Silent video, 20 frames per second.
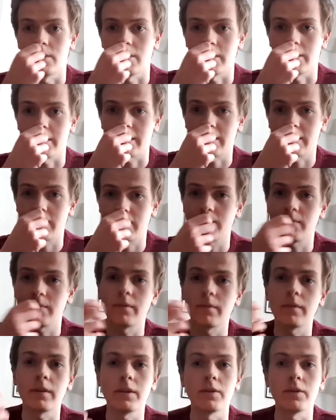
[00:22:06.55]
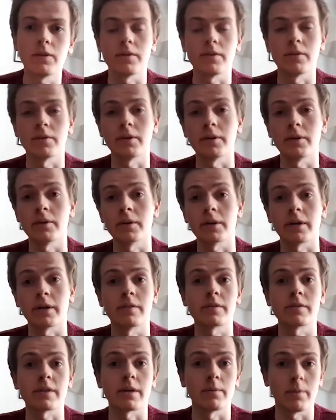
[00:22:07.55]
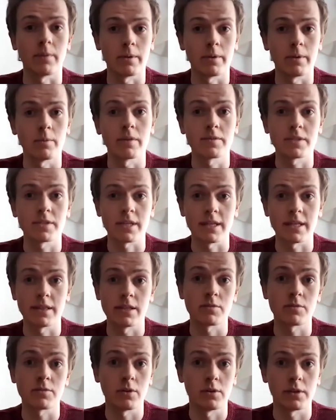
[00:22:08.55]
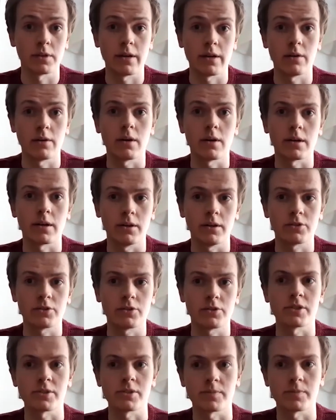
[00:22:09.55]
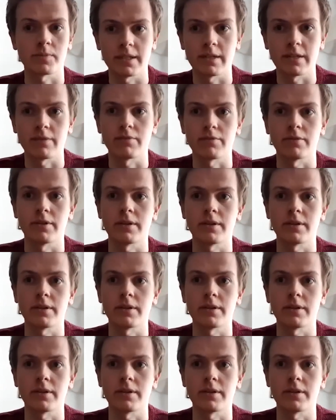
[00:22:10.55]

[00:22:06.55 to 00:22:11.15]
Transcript: Like you can kind of say, right, well, I've seen this role now, I'd like to try something different.